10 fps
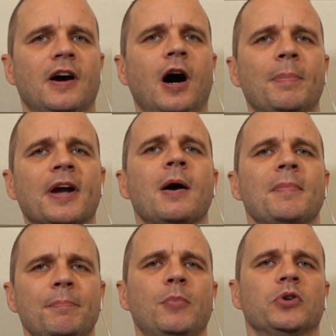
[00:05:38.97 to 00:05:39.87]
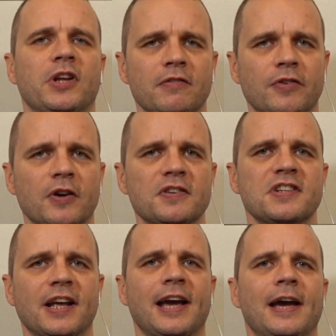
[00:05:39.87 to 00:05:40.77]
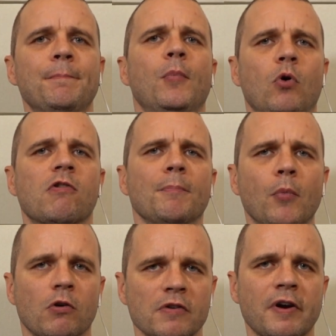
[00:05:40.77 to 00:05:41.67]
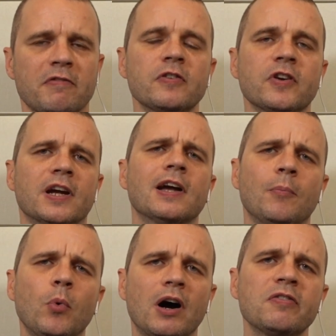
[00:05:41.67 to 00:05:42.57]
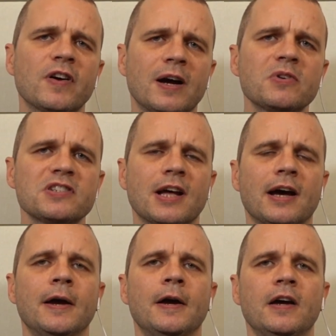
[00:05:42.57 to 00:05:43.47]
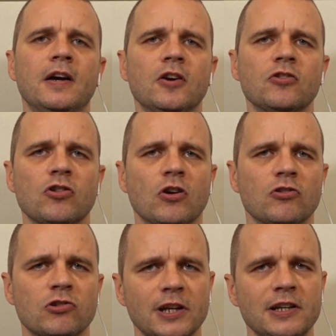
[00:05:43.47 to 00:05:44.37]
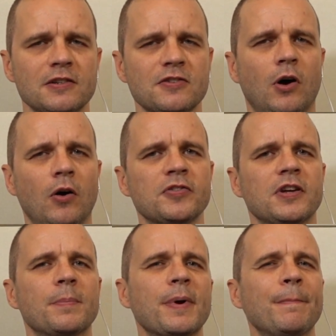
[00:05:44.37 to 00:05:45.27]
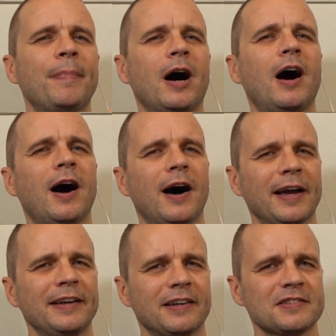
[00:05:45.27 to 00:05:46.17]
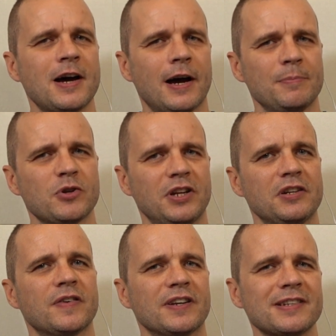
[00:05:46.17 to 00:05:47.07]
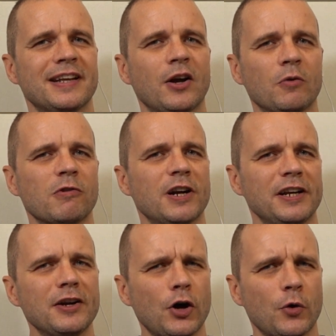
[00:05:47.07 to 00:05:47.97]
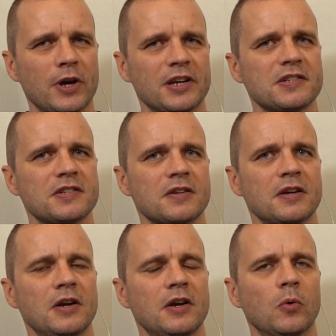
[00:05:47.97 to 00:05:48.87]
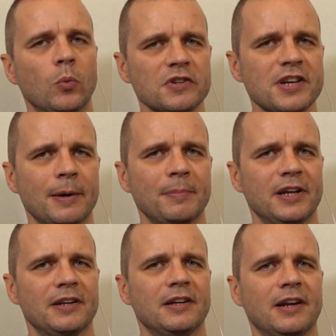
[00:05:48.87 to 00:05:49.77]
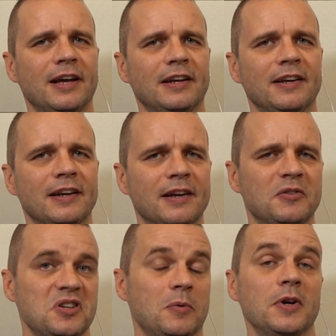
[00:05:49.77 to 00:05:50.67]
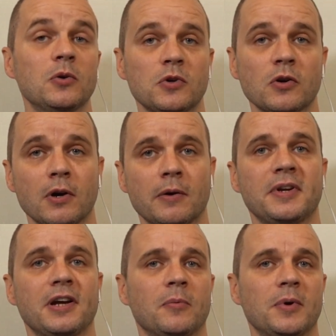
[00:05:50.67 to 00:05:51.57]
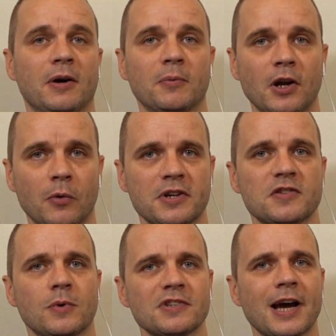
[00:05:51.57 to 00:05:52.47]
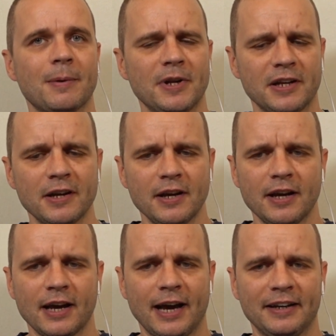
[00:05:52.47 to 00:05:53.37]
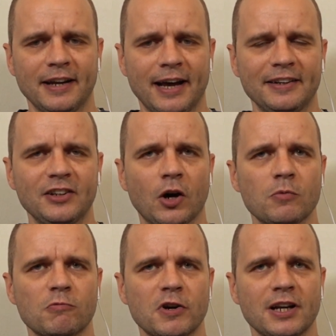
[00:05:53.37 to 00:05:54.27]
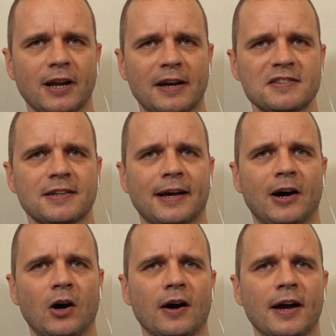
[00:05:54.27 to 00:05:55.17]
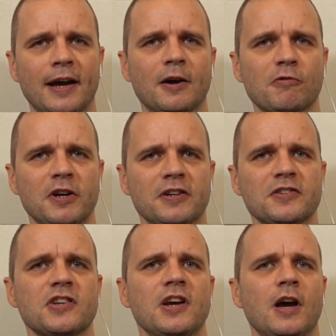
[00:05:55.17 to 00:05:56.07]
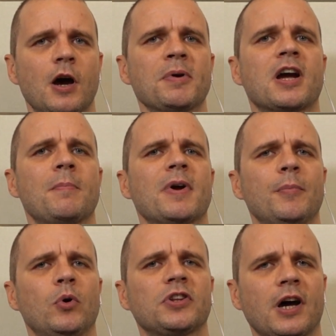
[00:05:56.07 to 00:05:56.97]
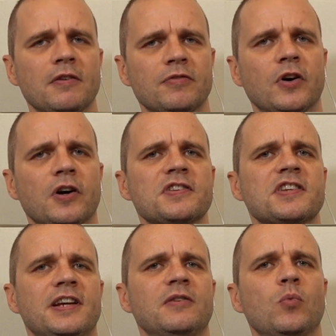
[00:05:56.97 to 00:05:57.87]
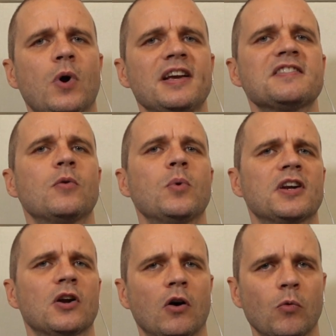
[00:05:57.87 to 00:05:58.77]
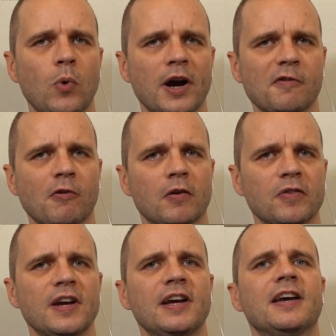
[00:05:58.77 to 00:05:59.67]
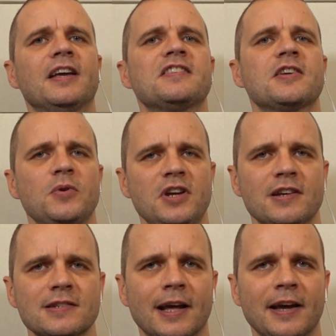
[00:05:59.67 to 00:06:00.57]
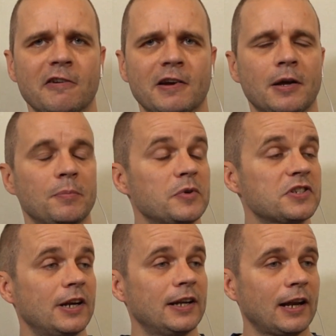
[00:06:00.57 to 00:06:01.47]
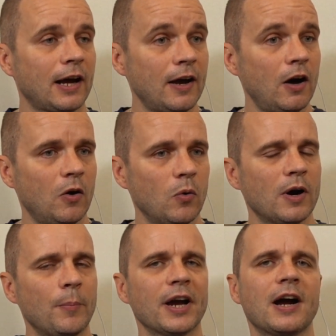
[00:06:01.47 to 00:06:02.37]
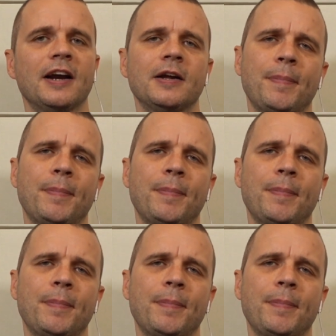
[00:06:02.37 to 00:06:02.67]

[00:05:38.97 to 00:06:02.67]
are becoming more diverse. They're getting more and more of everything. And what I found is that church leaders are often a bit behind the times on these things, and they don't really notice what's happening. And you know, we all do it. We don't notice what's happening. And don't realize that our areas are becoming more diverse in ways that we're not aware of until years later. And then we're suddenly like, oh, and we're kind